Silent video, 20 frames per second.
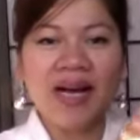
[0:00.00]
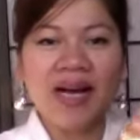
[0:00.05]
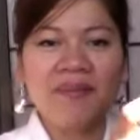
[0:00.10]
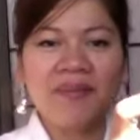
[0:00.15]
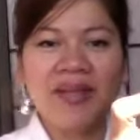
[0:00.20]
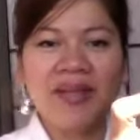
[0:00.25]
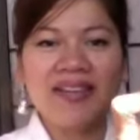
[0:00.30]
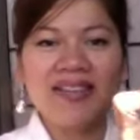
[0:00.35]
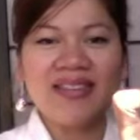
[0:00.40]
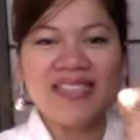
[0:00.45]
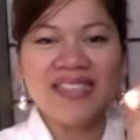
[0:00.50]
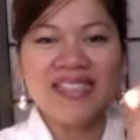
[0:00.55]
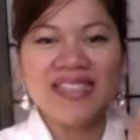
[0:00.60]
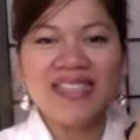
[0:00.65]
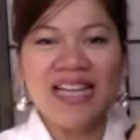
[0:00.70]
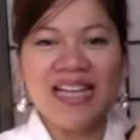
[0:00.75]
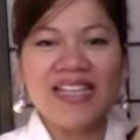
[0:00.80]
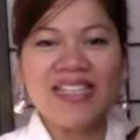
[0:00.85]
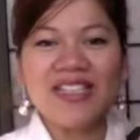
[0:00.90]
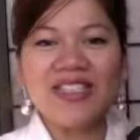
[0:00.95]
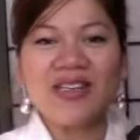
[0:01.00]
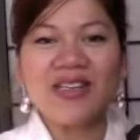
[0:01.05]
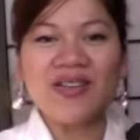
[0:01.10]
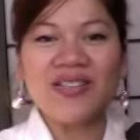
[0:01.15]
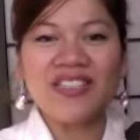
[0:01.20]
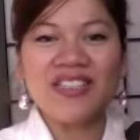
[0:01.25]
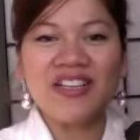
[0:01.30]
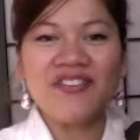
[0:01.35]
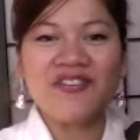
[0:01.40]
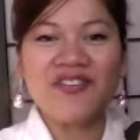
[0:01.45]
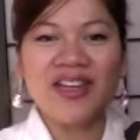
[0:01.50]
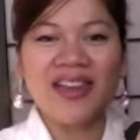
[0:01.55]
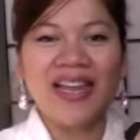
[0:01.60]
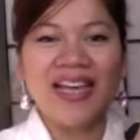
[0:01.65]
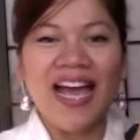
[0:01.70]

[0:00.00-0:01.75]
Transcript: I'm like, this is like so different.